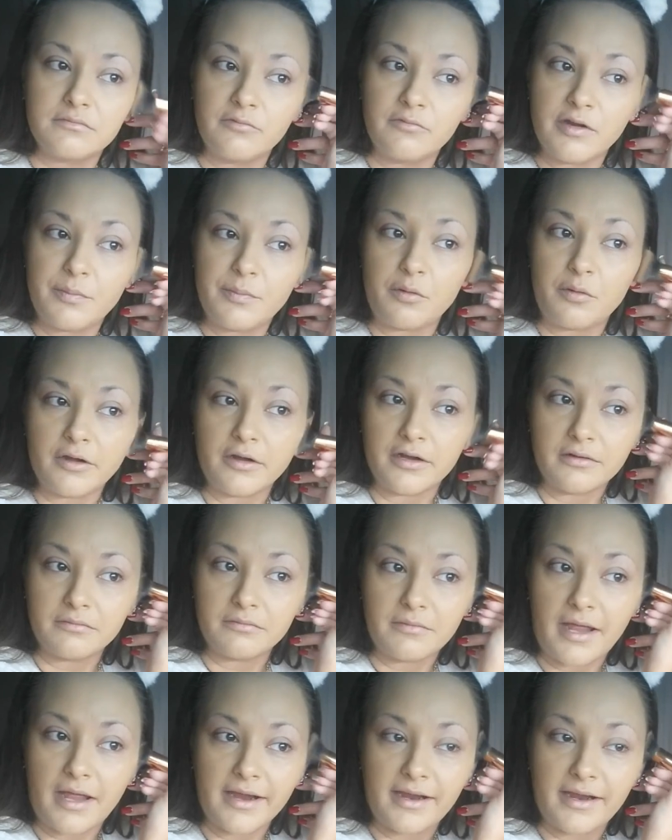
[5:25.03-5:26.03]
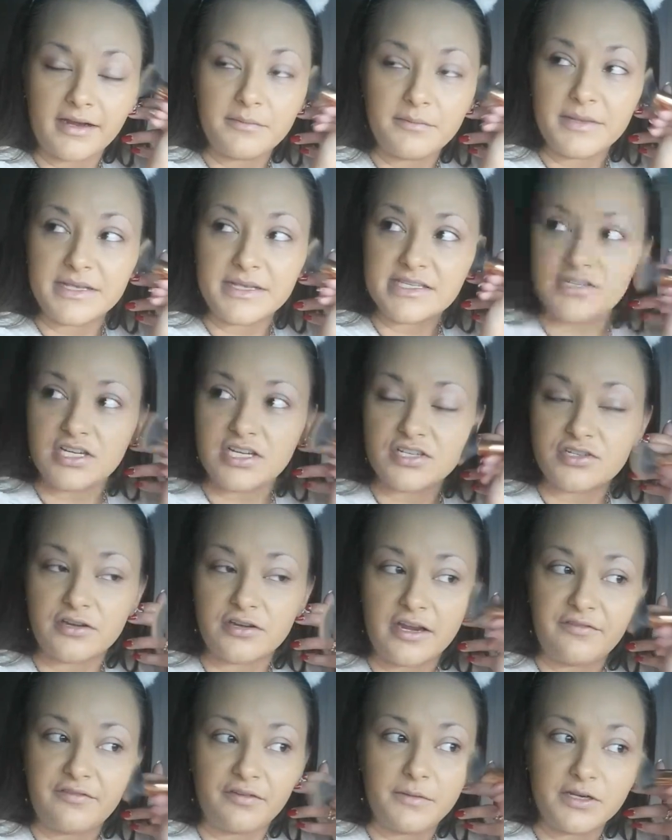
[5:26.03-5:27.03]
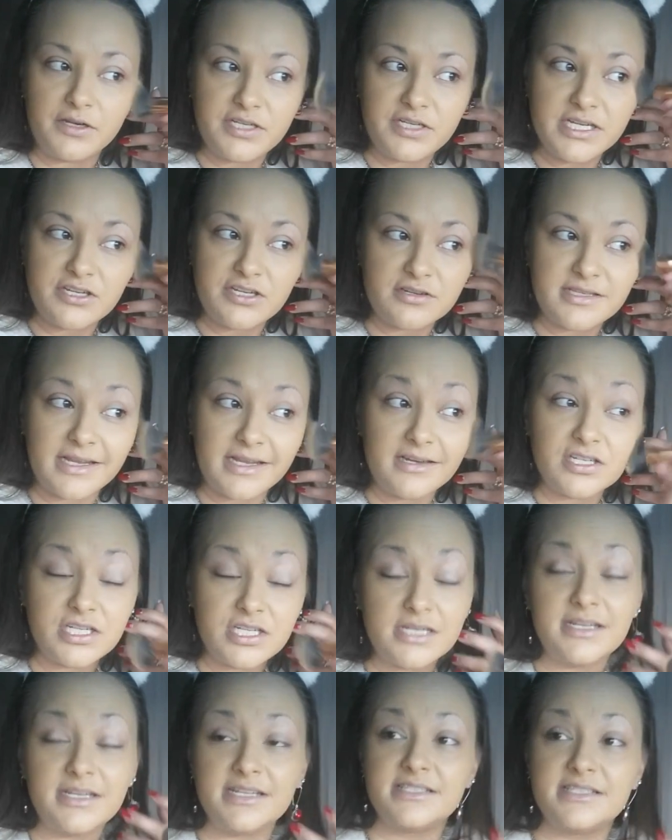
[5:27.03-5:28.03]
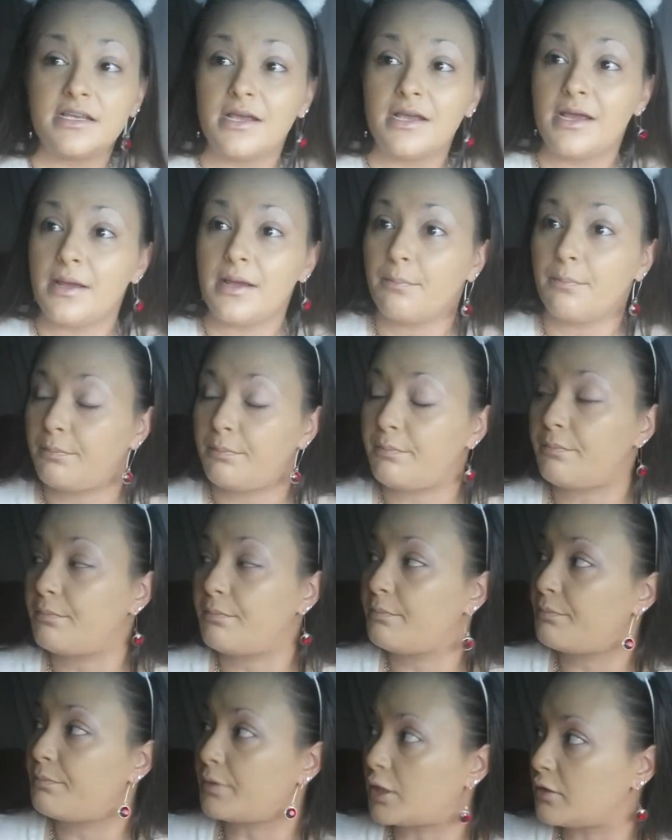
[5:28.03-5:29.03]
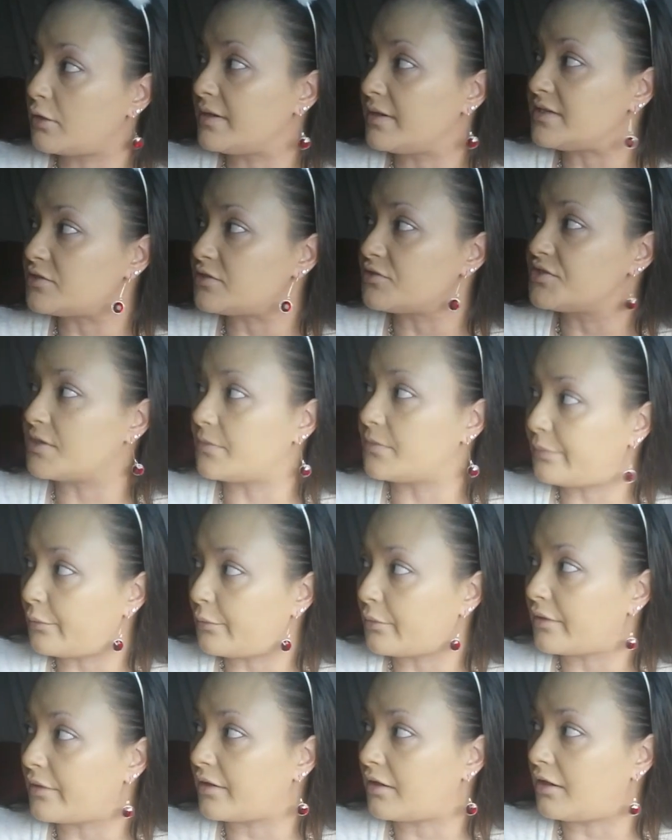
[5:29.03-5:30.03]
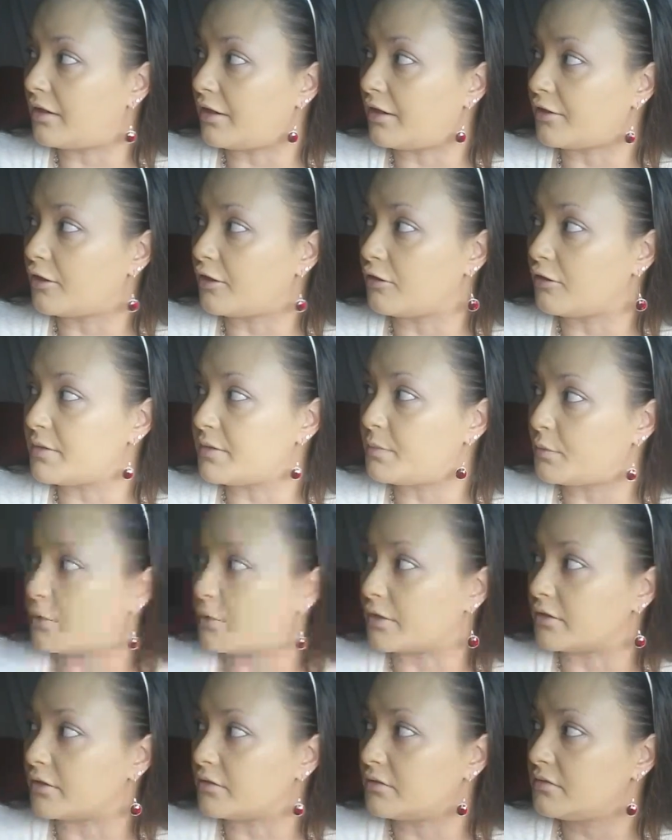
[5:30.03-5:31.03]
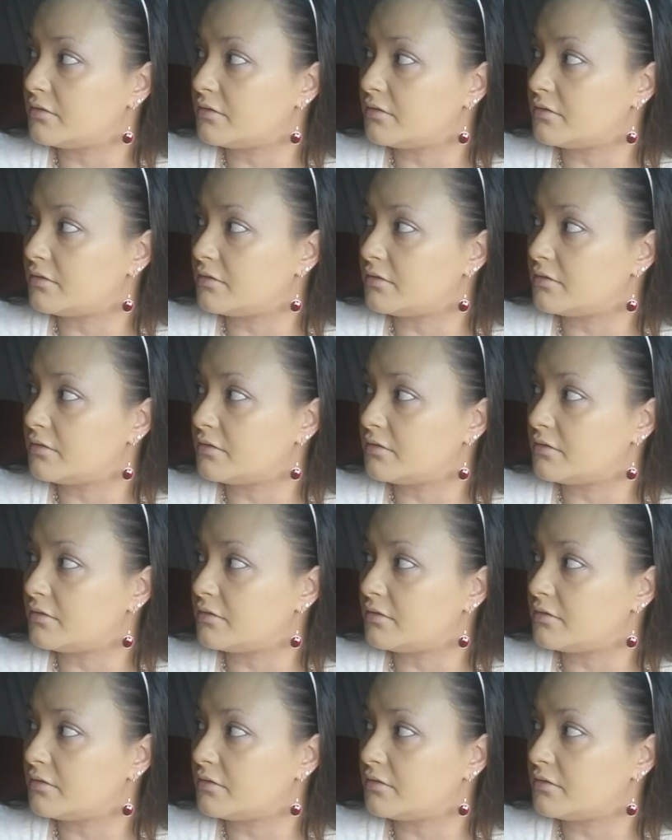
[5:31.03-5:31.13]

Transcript: report. I got a message yesterday from your teacher saying she needs parental support on her report.